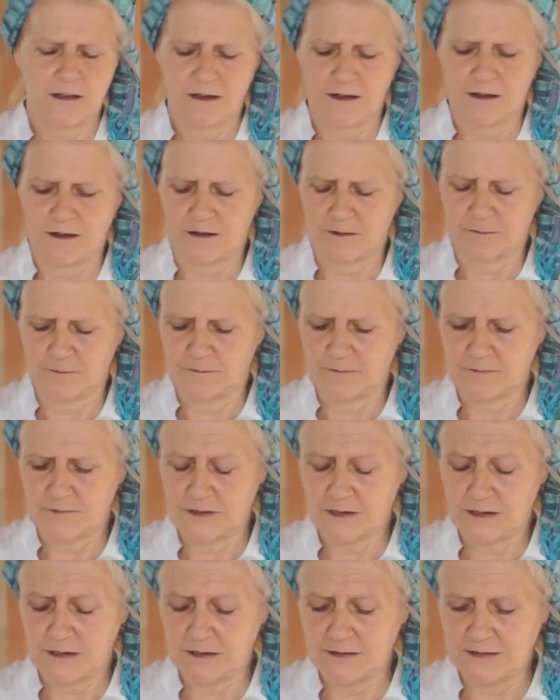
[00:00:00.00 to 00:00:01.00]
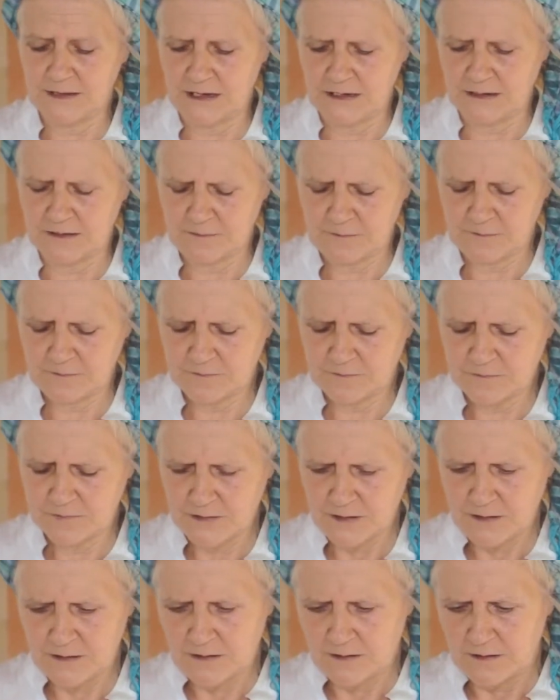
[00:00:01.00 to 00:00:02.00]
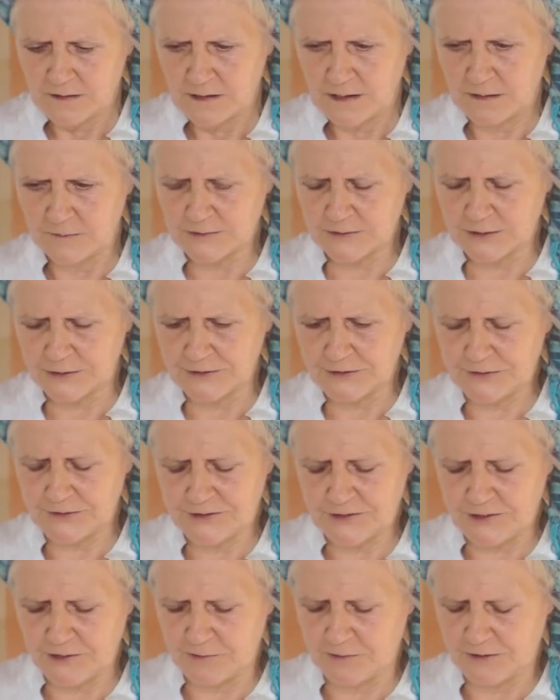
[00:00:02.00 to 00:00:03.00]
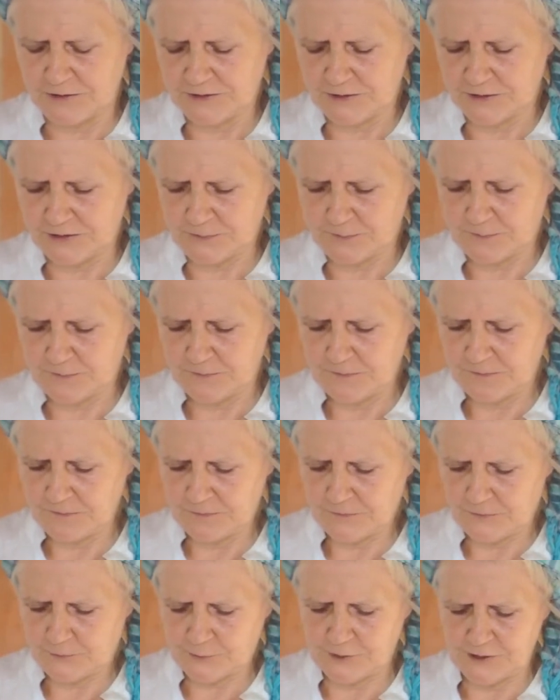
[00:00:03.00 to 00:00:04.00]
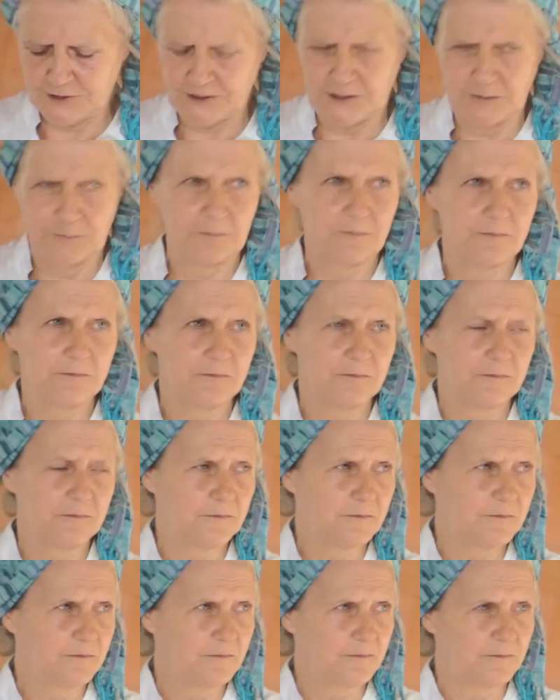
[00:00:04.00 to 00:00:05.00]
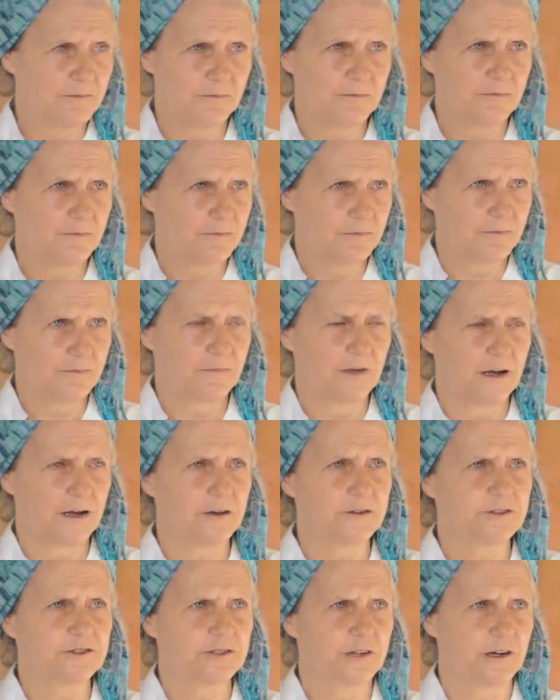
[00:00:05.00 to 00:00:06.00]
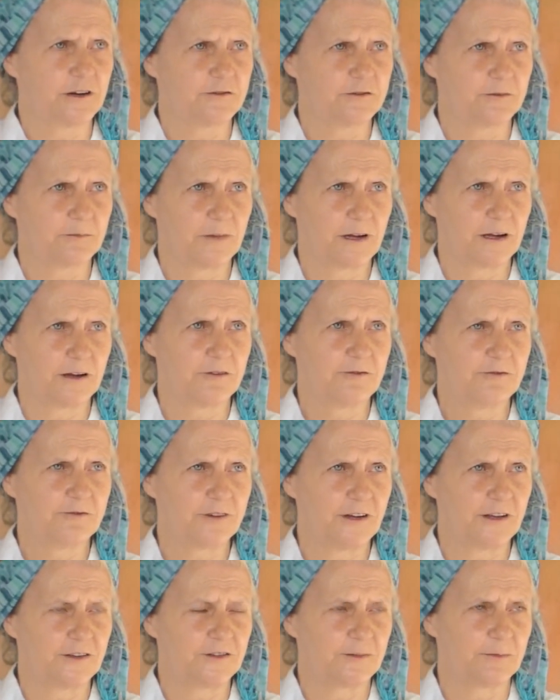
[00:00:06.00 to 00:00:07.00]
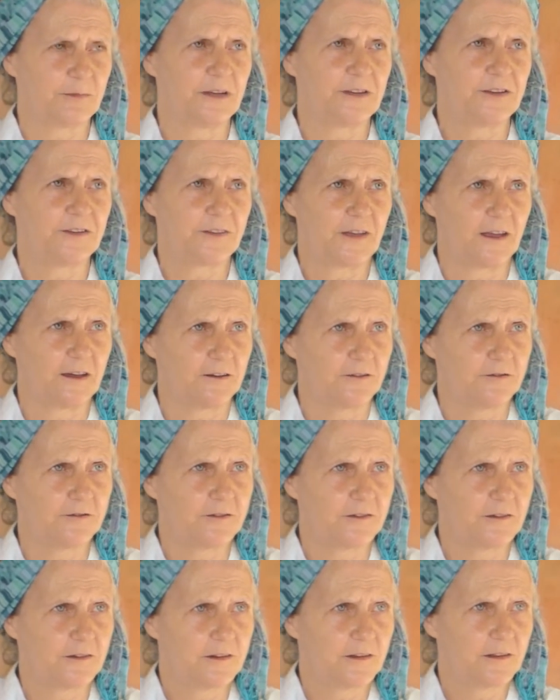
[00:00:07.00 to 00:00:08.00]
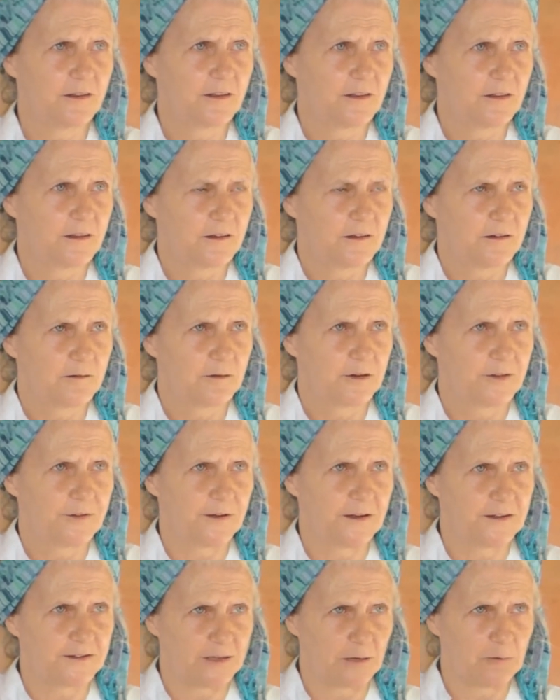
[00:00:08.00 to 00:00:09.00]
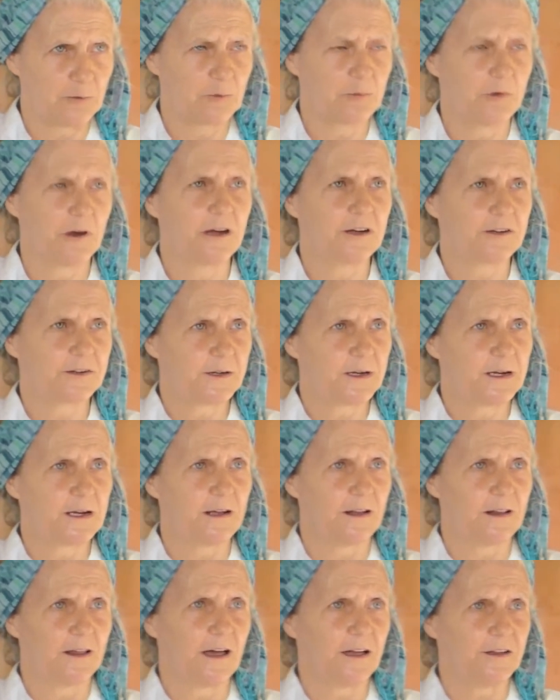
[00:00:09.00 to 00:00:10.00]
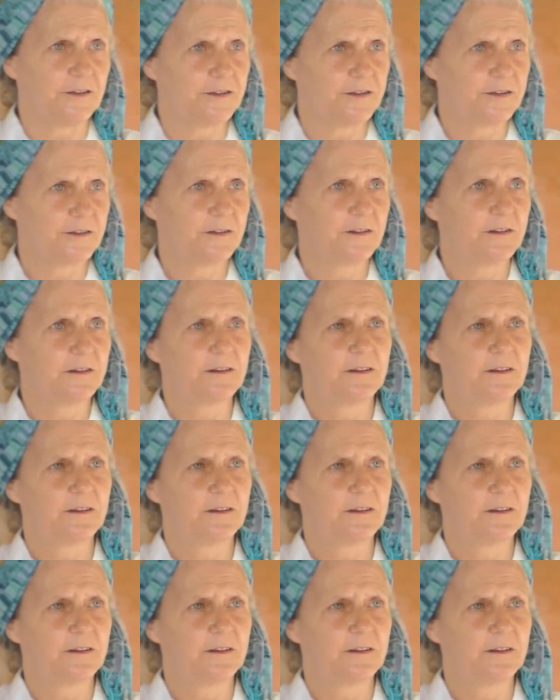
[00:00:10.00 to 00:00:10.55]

And then it was also to do with just treating my own children, my own friends, and myself with things that would work to heal us.